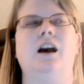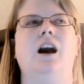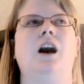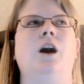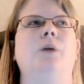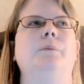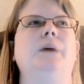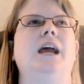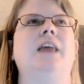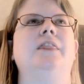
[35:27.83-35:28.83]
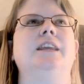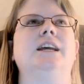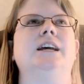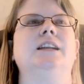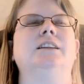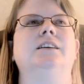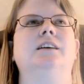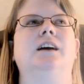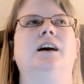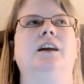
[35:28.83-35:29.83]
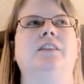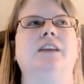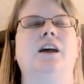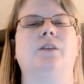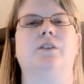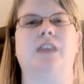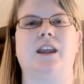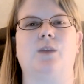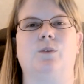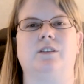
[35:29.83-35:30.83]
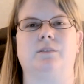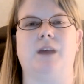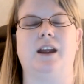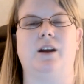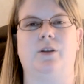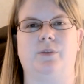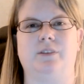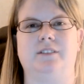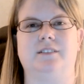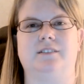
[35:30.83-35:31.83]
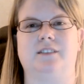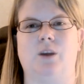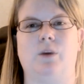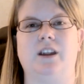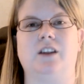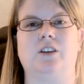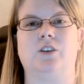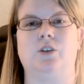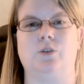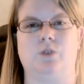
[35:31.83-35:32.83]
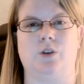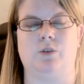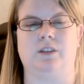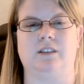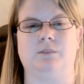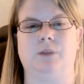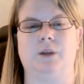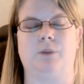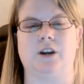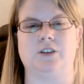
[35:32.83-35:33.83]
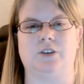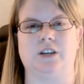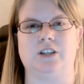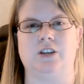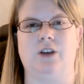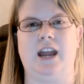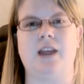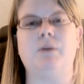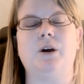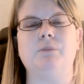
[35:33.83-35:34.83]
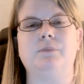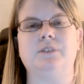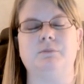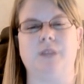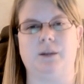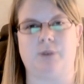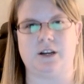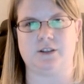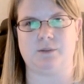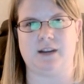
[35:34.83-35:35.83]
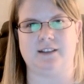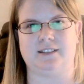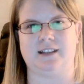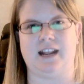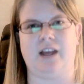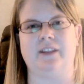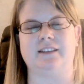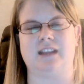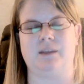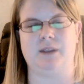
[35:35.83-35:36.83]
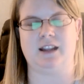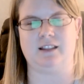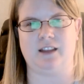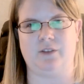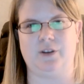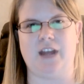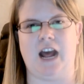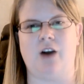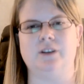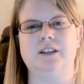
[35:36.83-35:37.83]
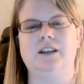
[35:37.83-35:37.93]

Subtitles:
And then the other thing was my health was going cuckoo with this blood pressure issue. I am on some blood pressure medicine now that's keeping it leveled out,